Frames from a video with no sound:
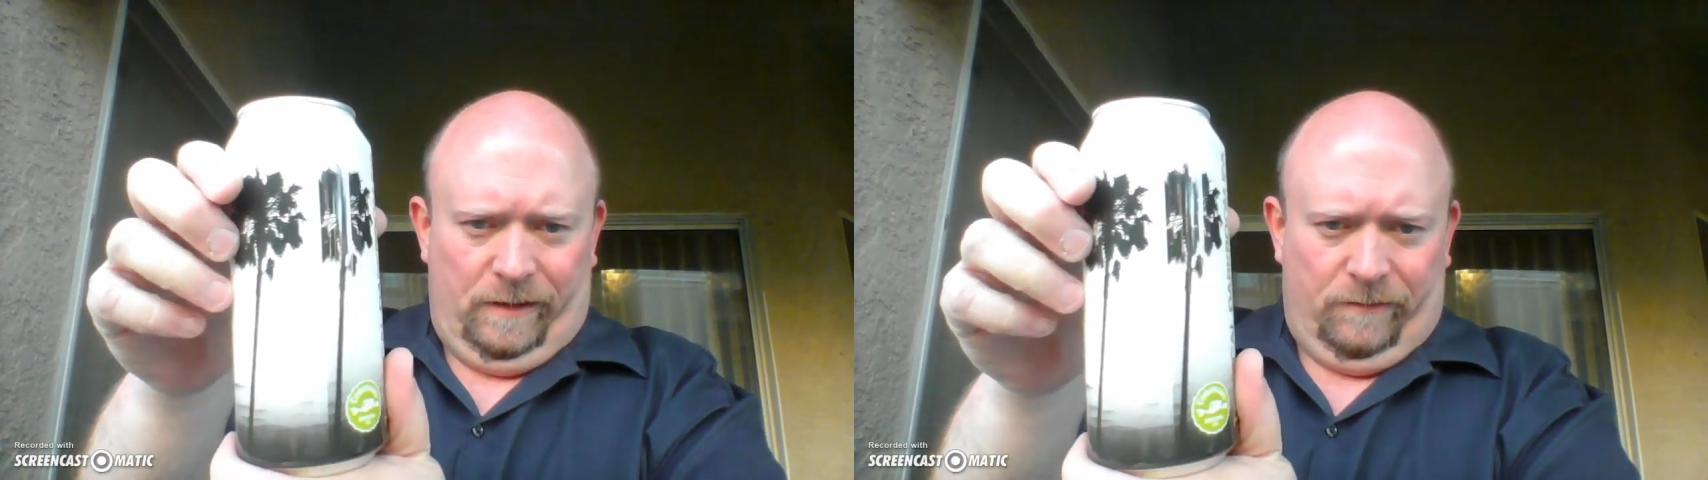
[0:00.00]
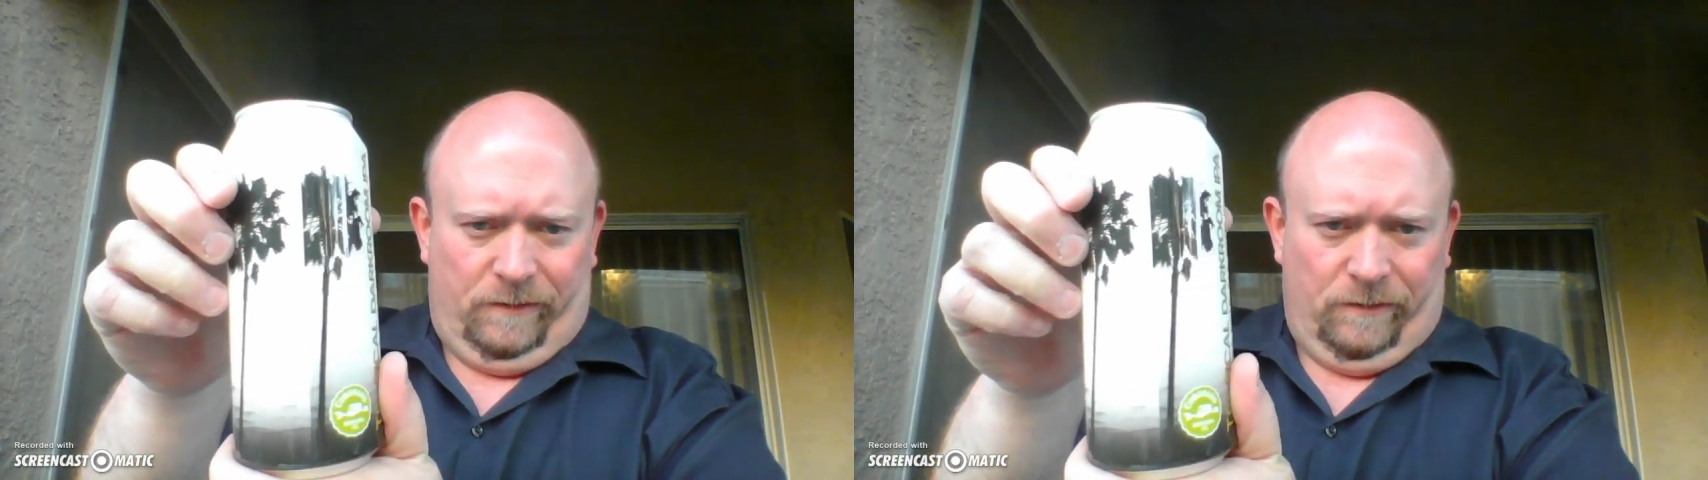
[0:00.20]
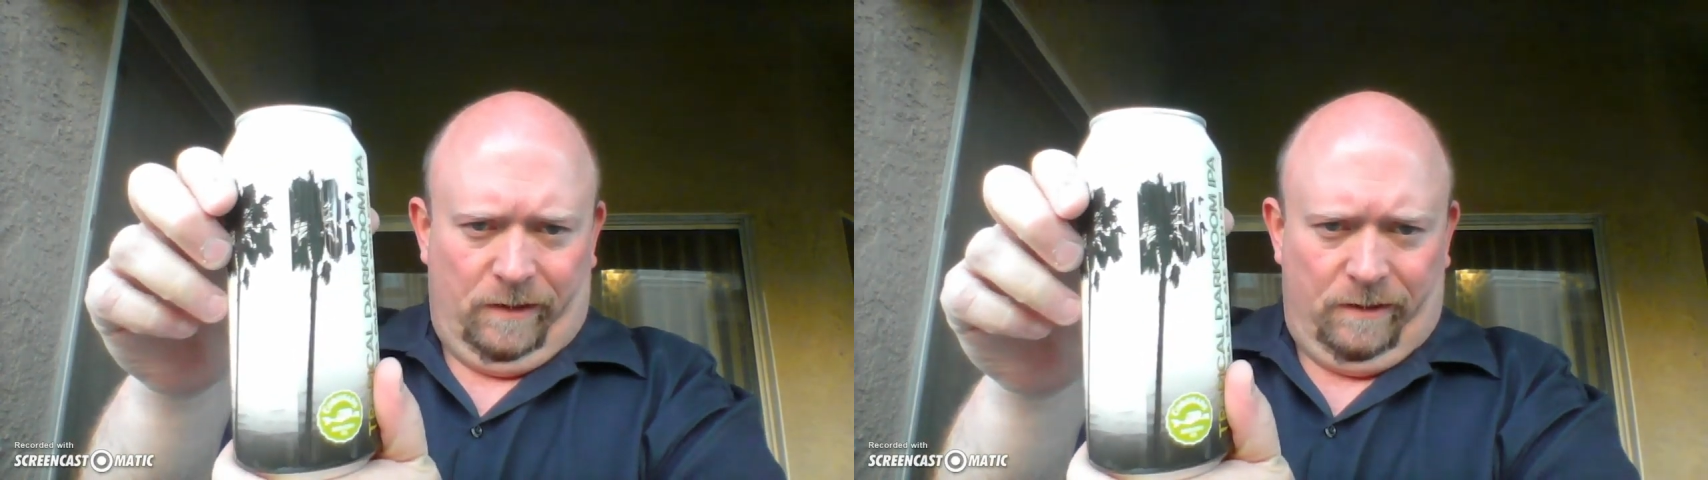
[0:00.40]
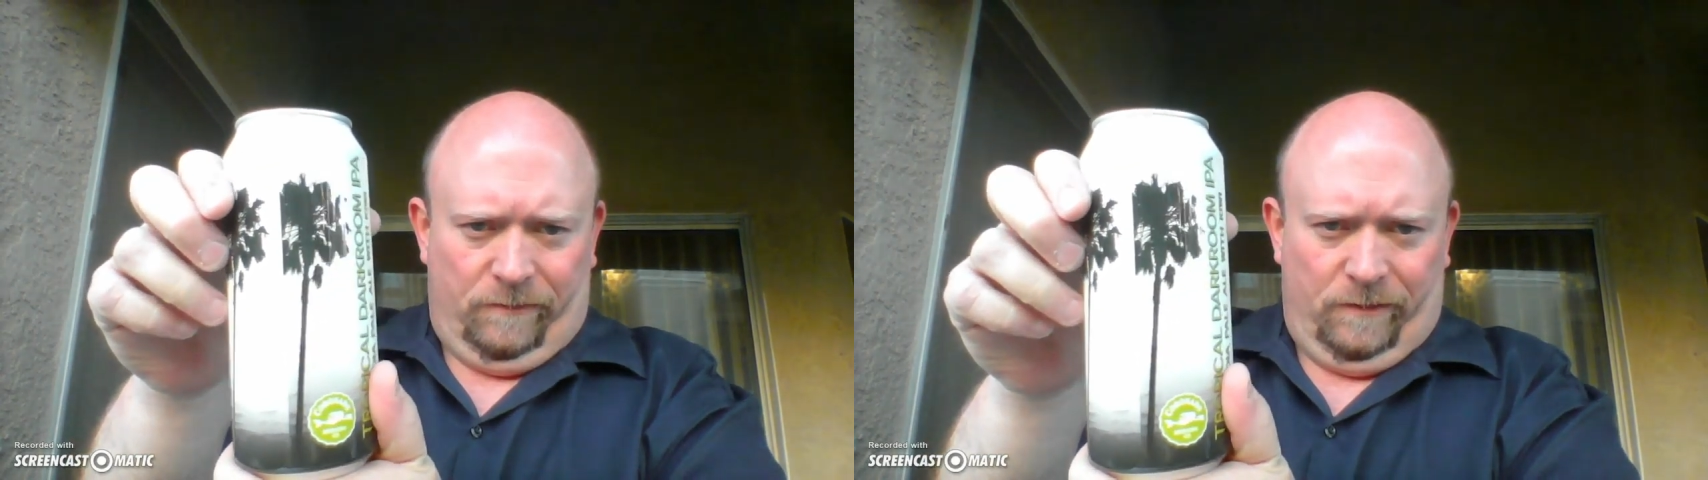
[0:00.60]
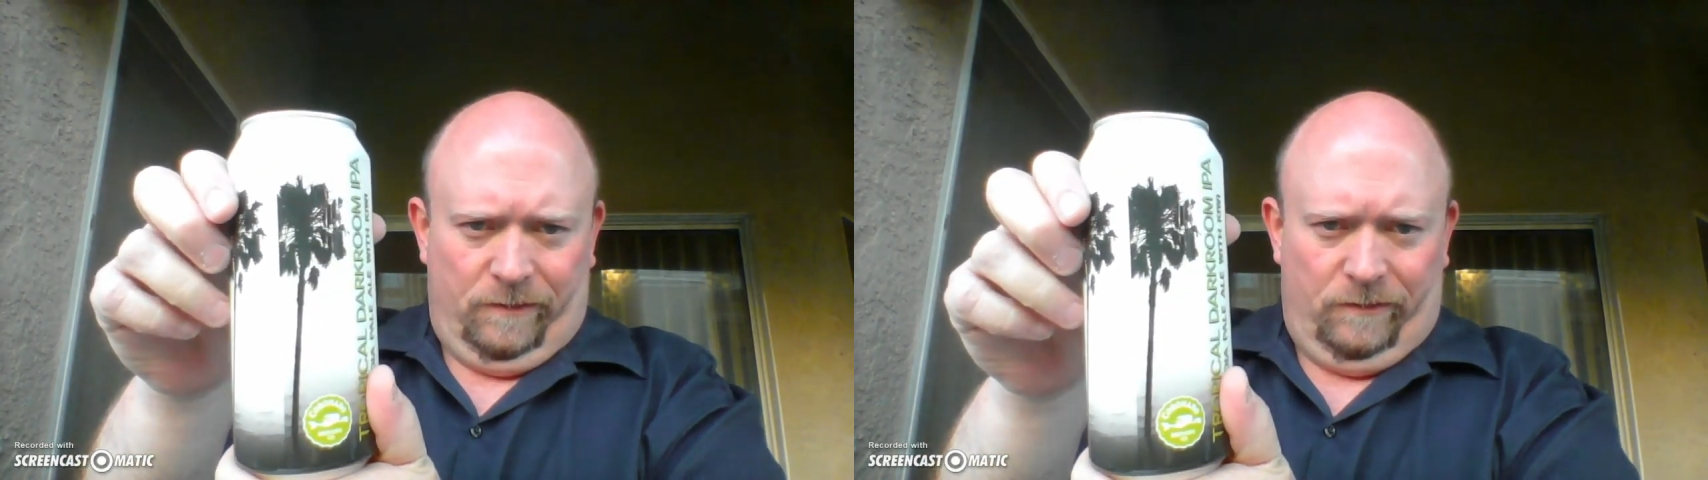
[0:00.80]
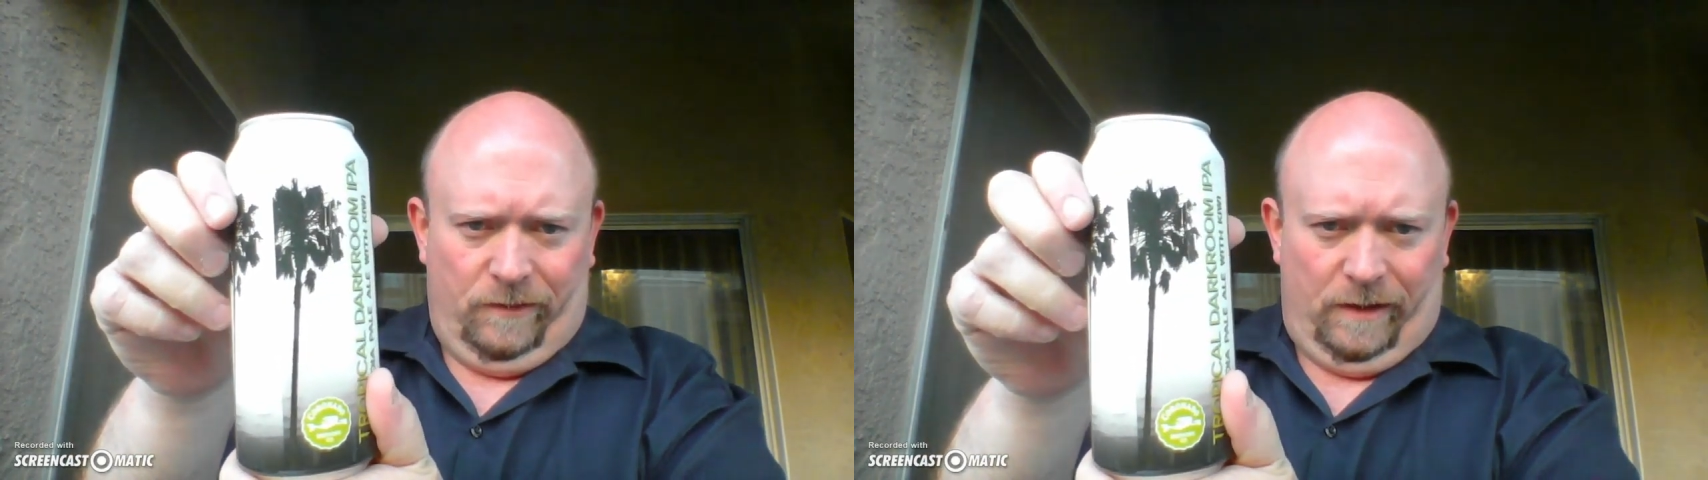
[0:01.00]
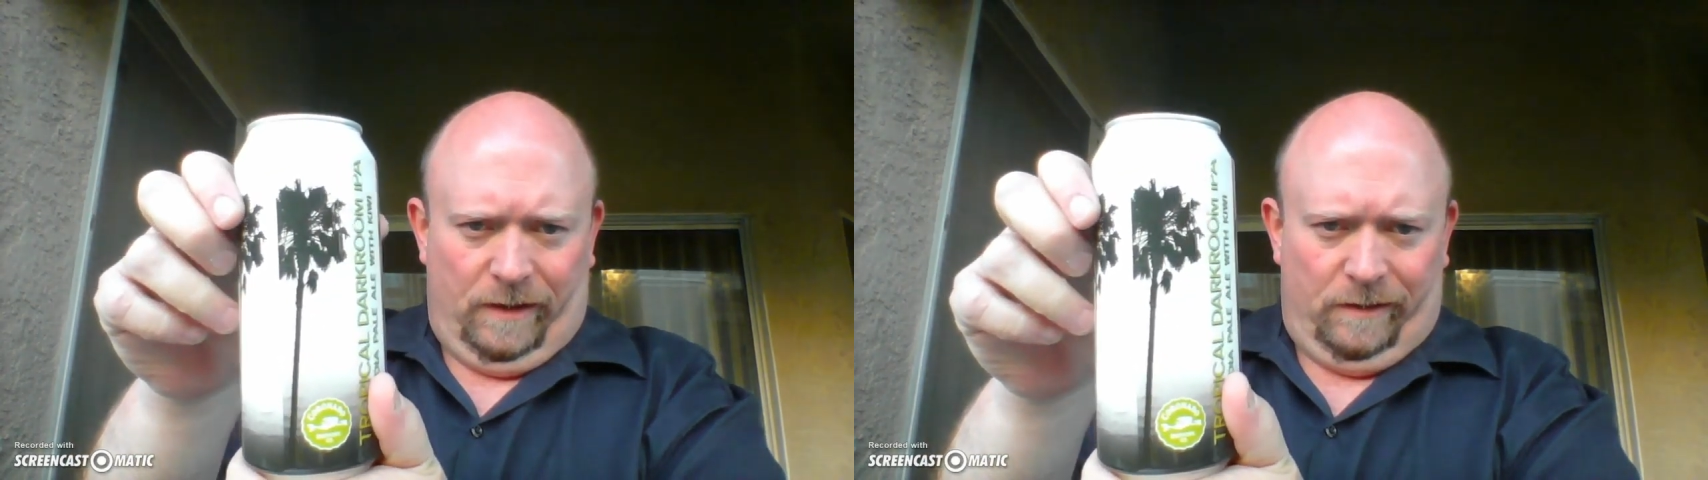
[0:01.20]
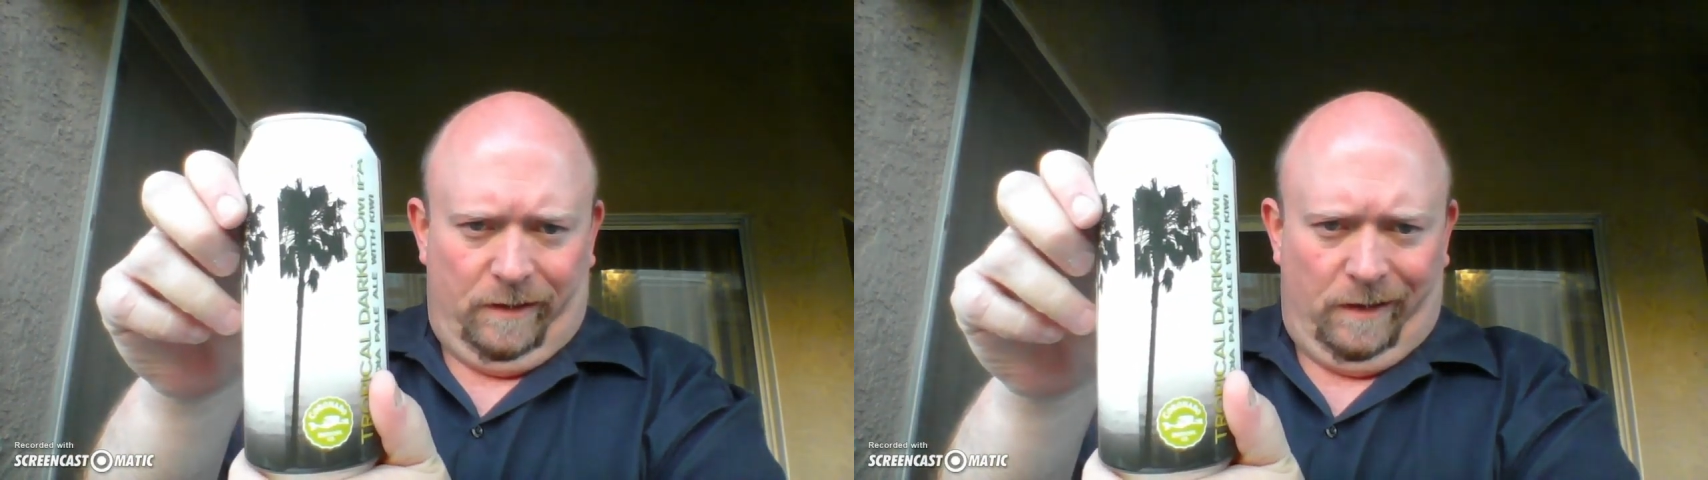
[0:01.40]
photographers
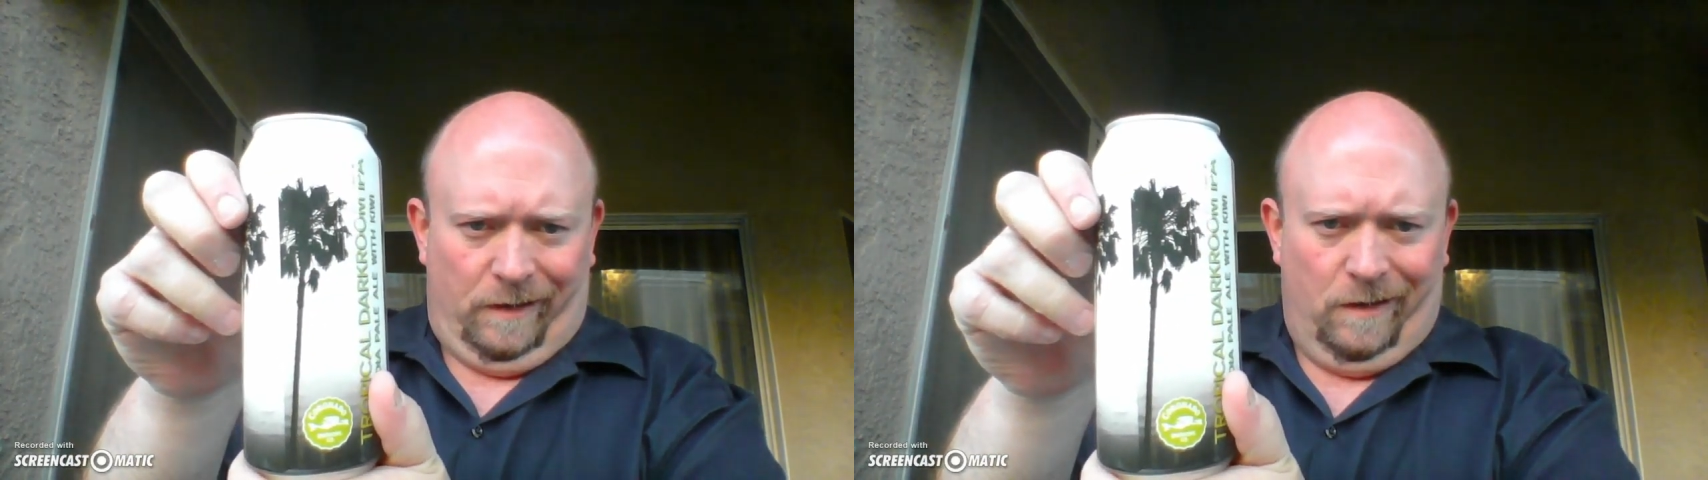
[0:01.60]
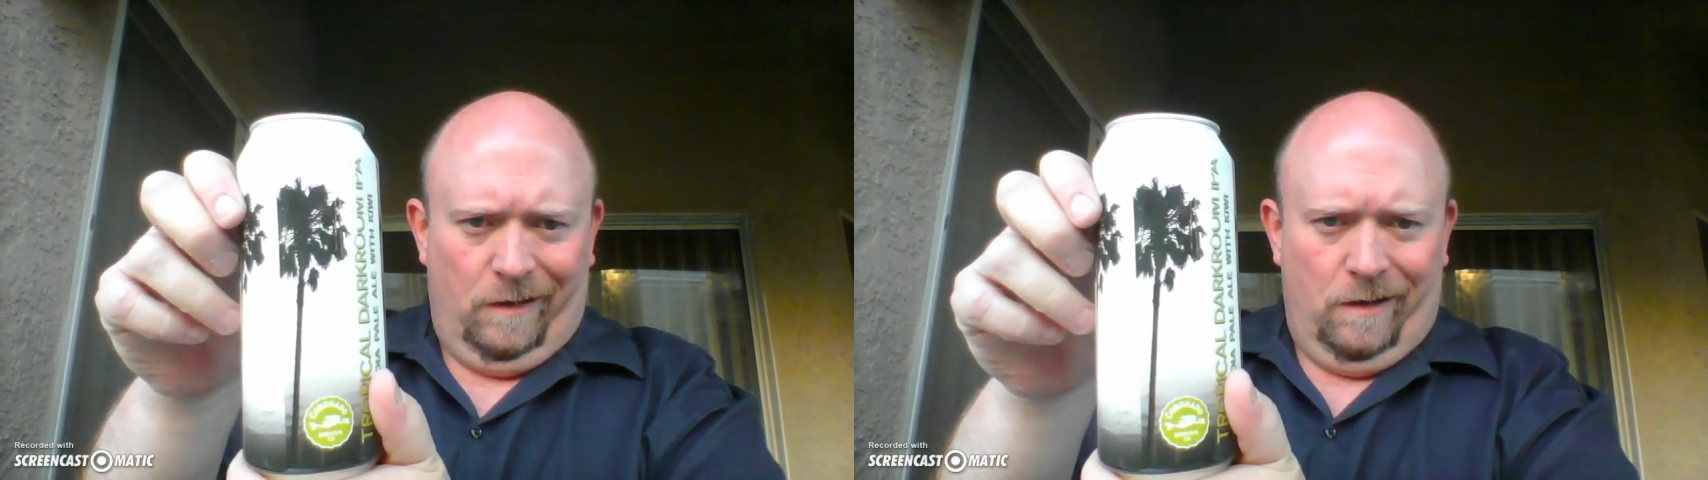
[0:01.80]
and they